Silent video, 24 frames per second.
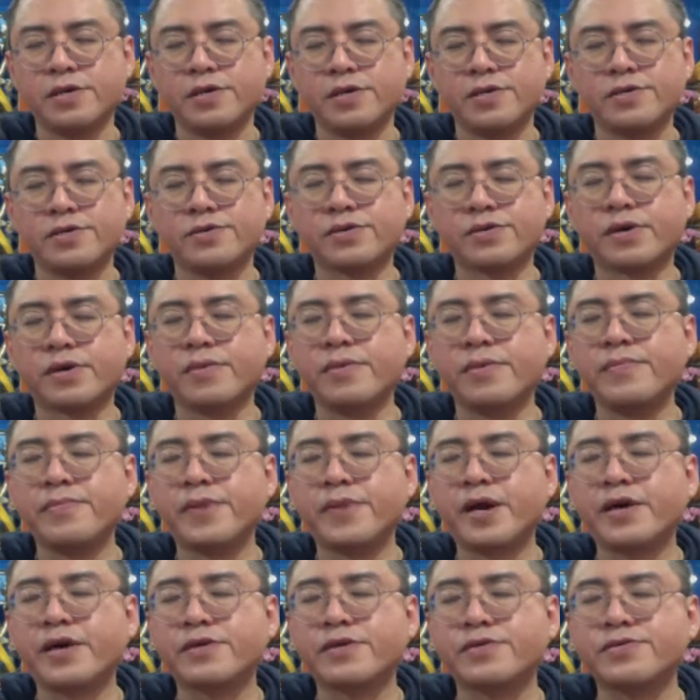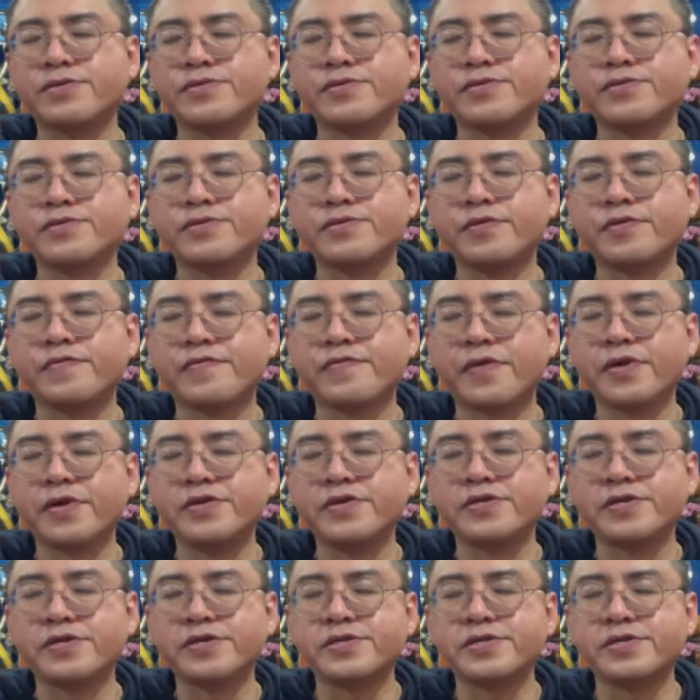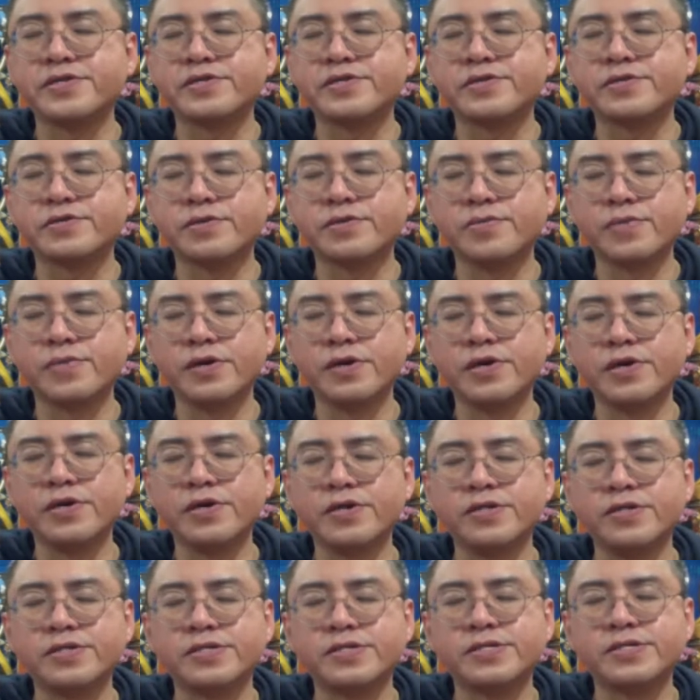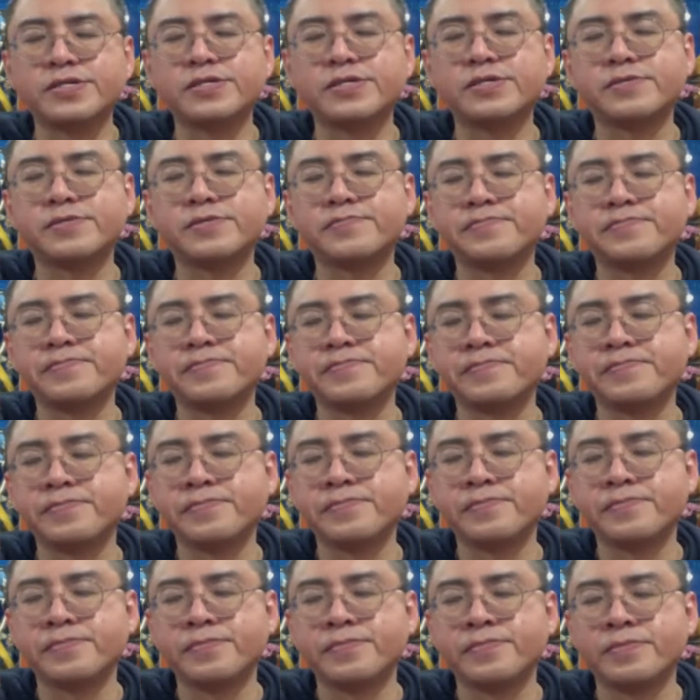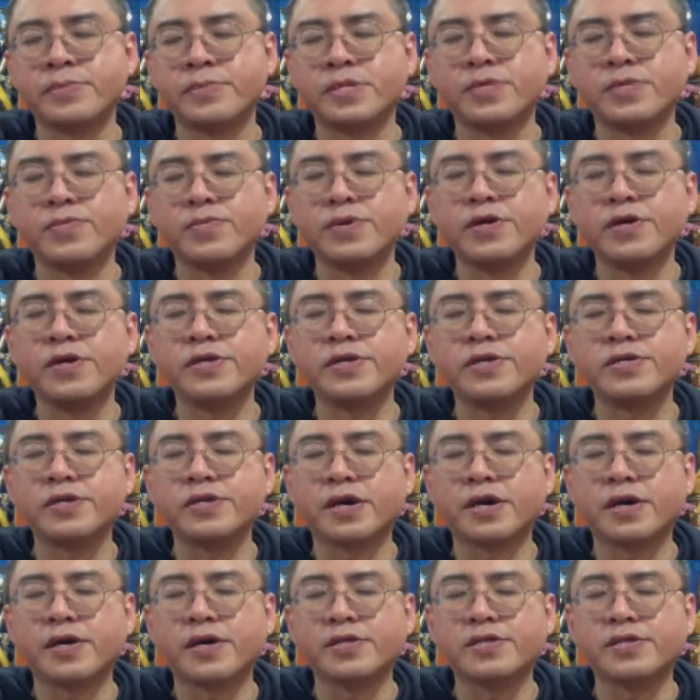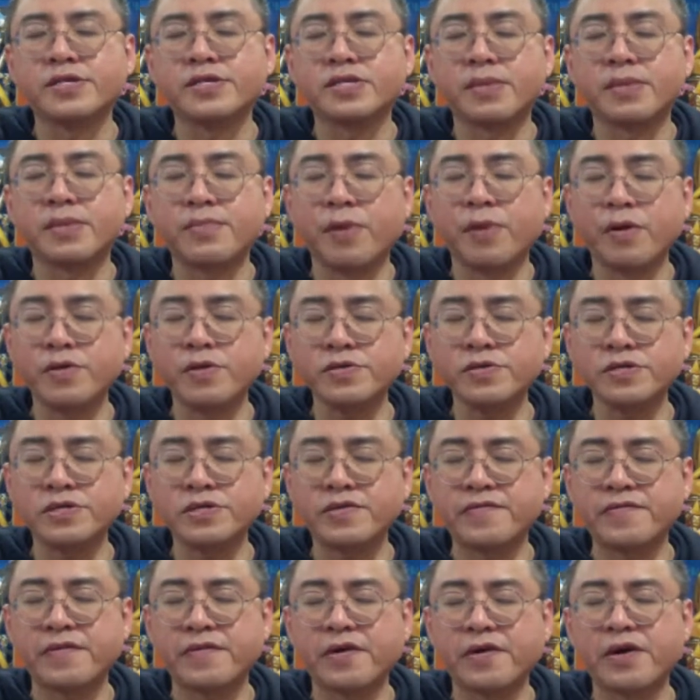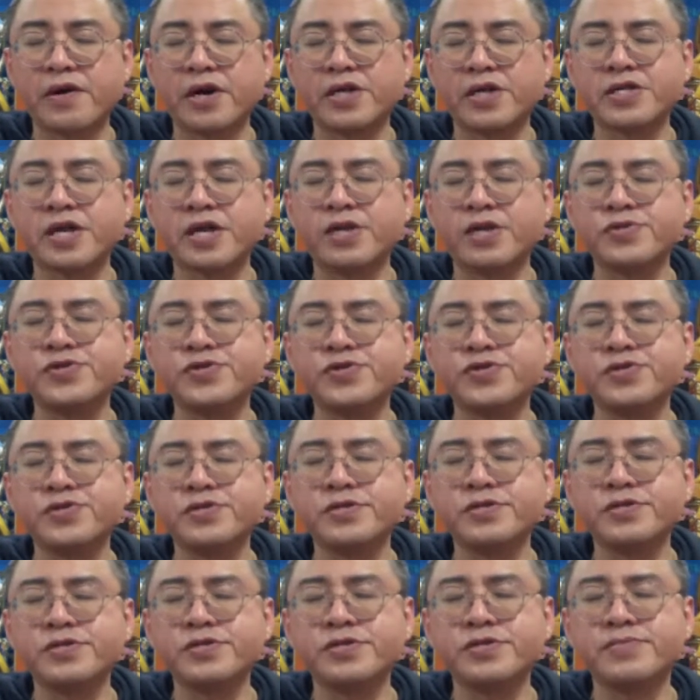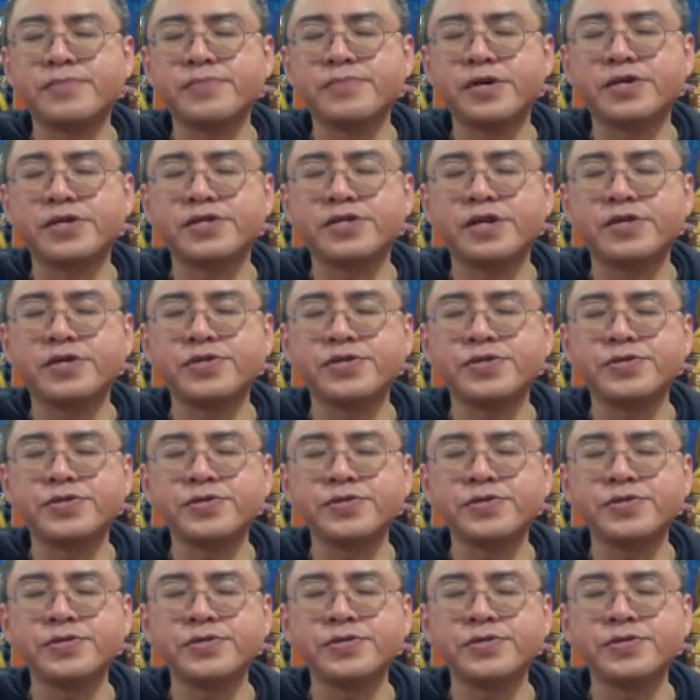So coming back to the phrases, to the words are the support for our attention in this meditation.